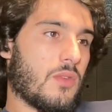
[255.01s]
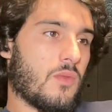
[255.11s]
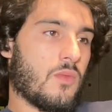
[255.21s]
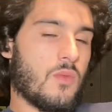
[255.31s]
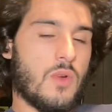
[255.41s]

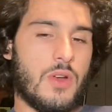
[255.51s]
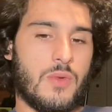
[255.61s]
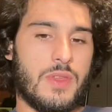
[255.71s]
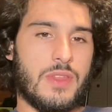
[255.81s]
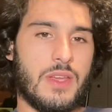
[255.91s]
What do
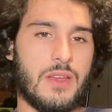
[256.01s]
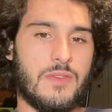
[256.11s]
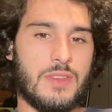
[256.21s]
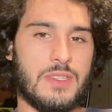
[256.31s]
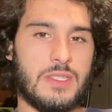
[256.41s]
we think of
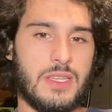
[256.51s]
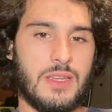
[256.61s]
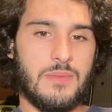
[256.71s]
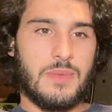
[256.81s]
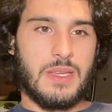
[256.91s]
this
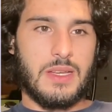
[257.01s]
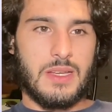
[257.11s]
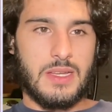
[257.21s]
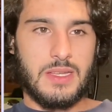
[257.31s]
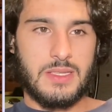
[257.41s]
team?
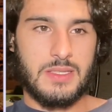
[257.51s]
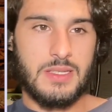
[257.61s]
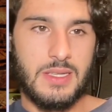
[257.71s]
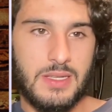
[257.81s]
Because,